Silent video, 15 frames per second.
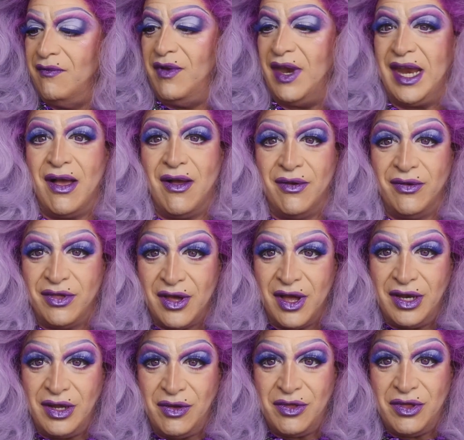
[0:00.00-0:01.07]
videos
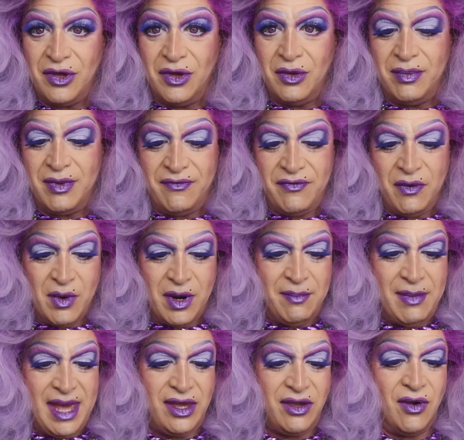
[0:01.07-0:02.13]
on YouTube if you want to
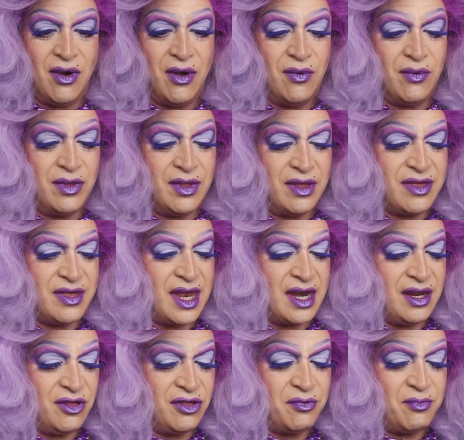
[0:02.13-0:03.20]
make your own
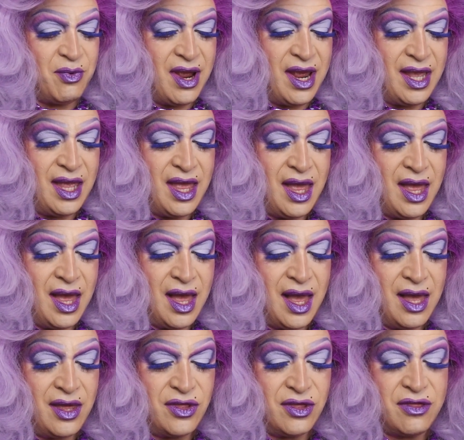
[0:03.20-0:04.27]
setting spray.
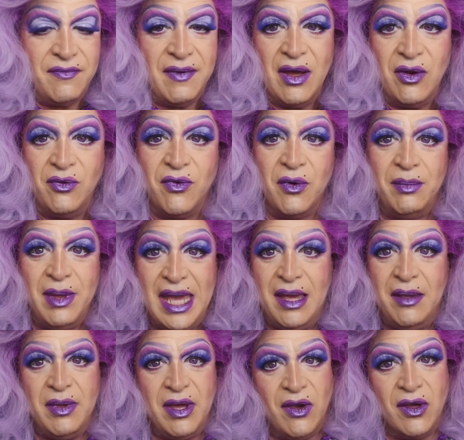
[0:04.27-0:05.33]
I just found for
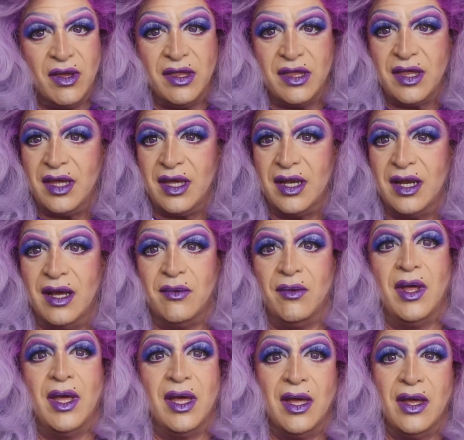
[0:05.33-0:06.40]
me because, you know,
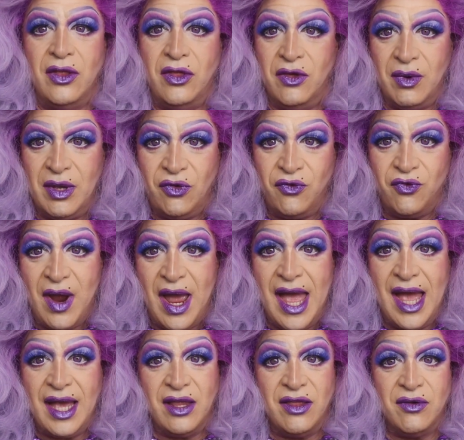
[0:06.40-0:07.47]
doing
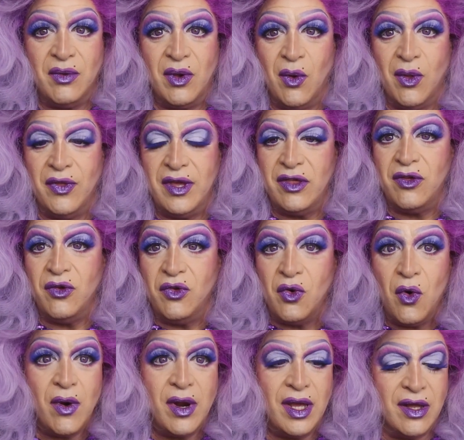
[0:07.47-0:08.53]
drag and doing all these
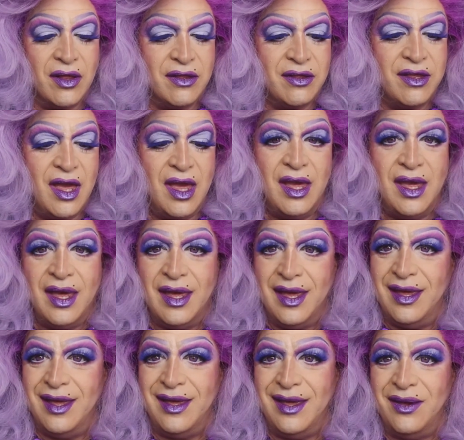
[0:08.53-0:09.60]
tutorials,
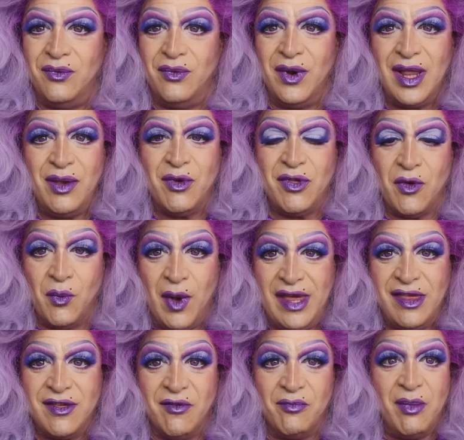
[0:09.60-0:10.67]
it, really was a
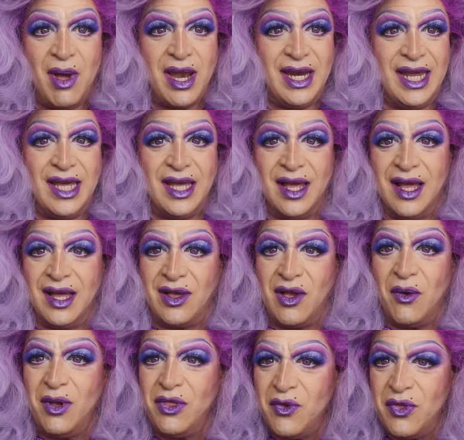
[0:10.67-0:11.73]
waste of money uh,
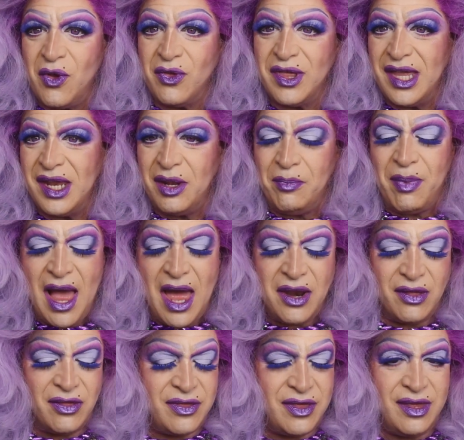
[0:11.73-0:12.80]
going through those little
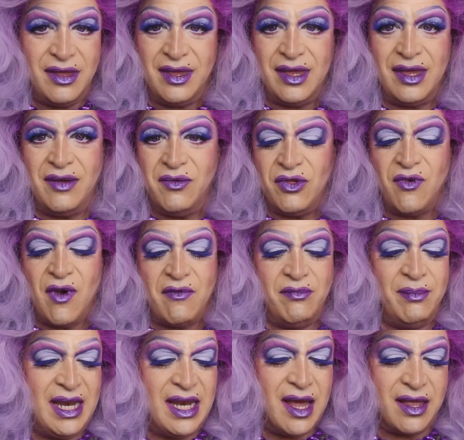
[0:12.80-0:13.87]
bottles. It, it, was
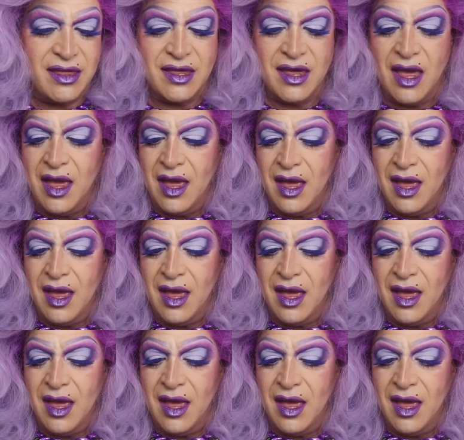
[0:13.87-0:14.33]
driving me nuts.